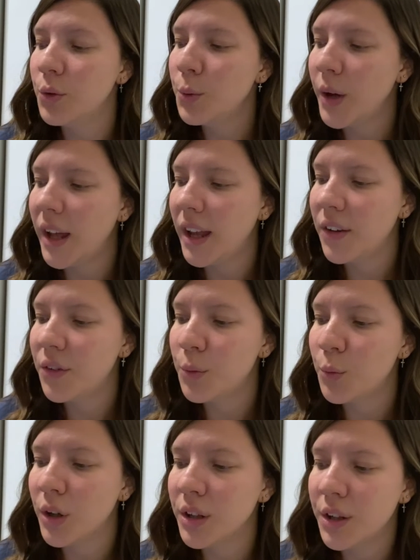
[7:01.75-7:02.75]
away
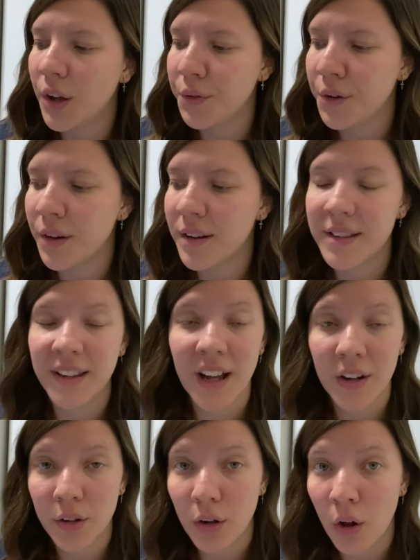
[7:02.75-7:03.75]
from one another and
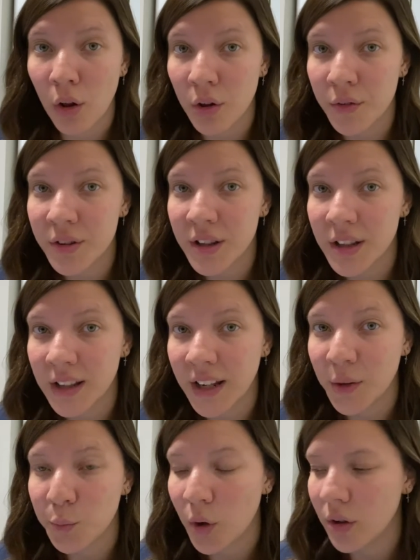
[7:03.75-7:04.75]
scattered all over the
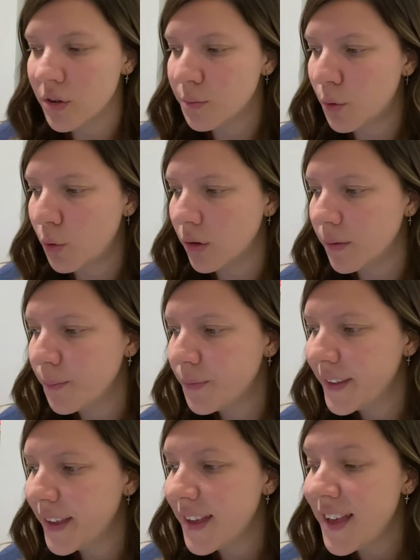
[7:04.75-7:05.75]
land once more.
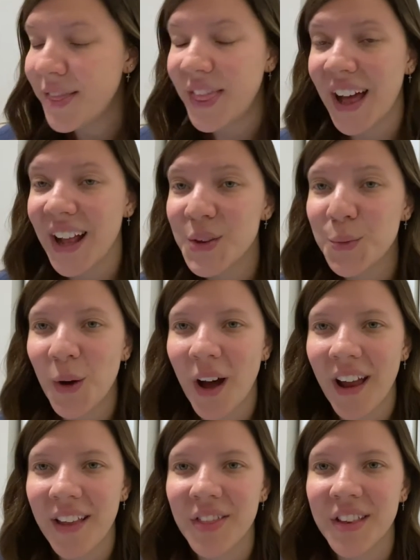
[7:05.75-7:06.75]
That's
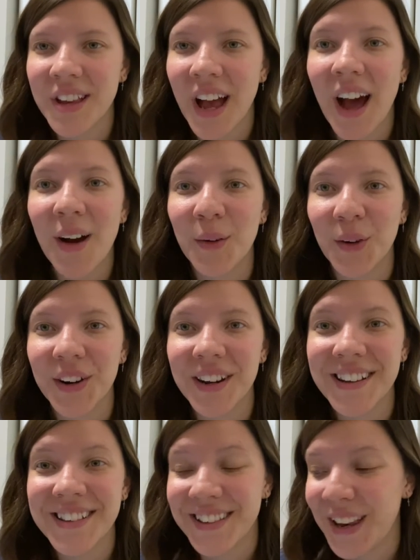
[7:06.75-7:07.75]
why the tower
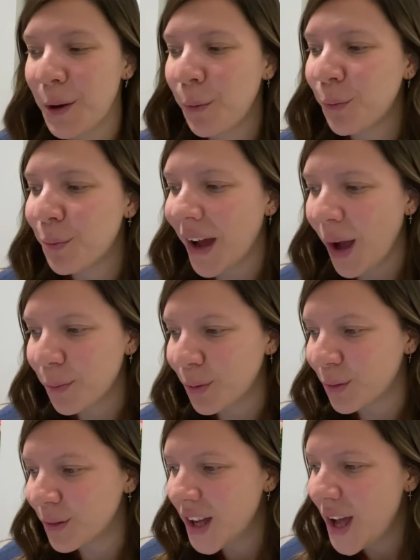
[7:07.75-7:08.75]
is named
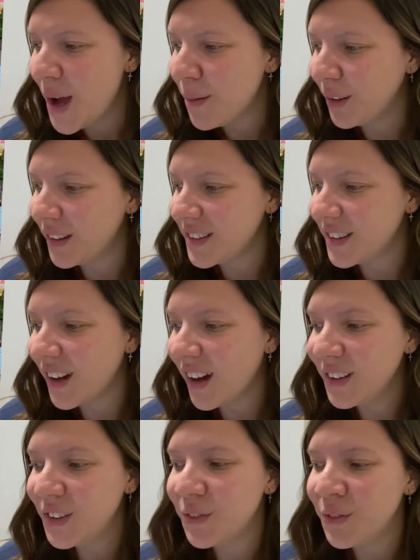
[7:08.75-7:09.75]
Babel, because
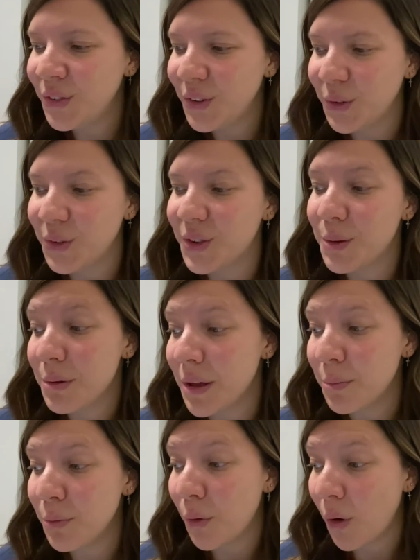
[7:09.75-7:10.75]
God confused the
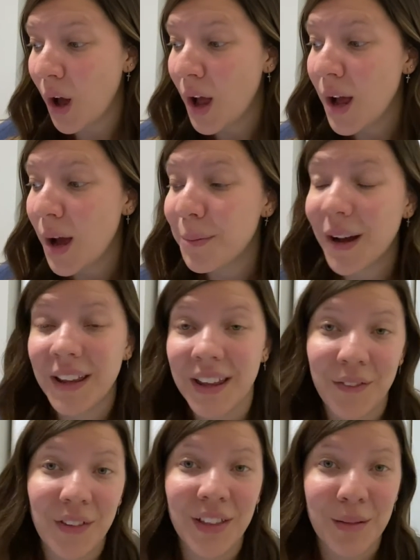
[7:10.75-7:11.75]
people by
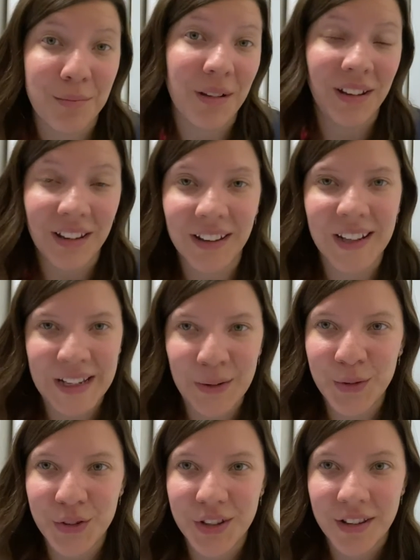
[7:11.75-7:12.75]
giving them many
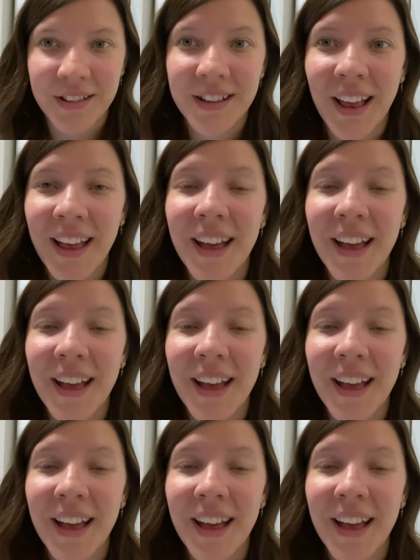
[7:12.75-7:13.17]
languages.